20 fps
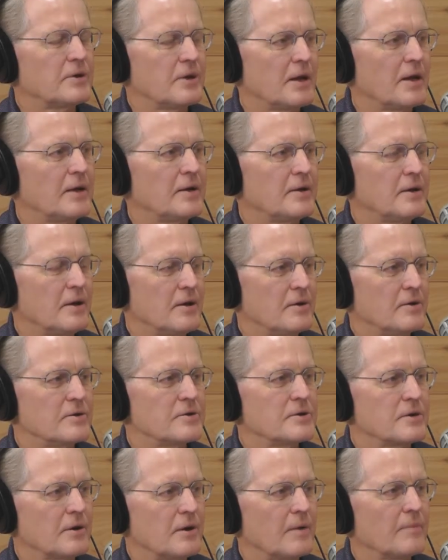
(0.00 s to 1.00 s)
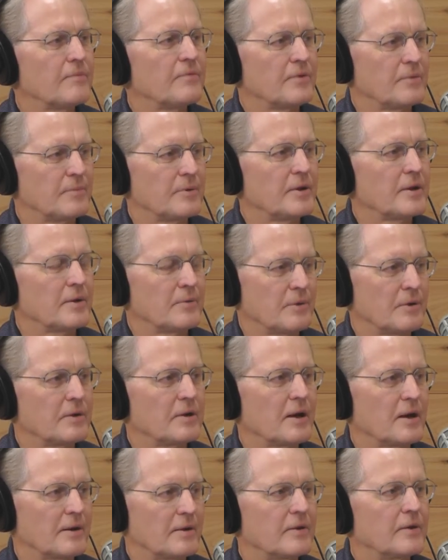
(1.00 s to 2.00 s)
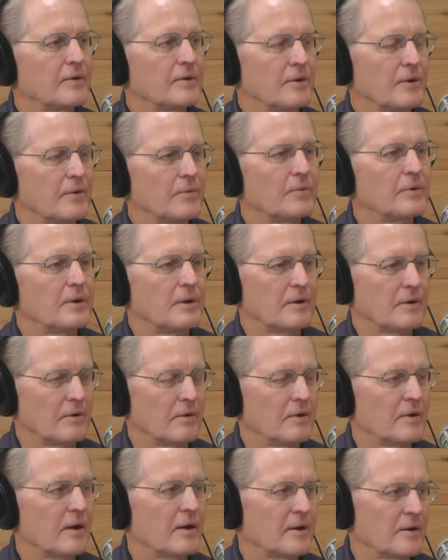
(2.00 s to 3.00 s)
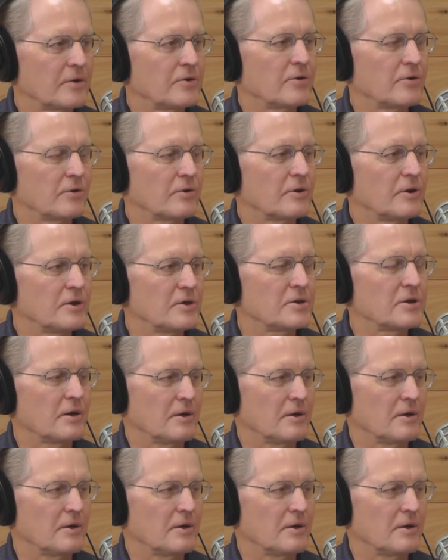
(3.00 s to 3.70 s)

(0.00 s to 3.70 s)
ten years, so I'm familiar with that. That there were you know a lot of Turkish.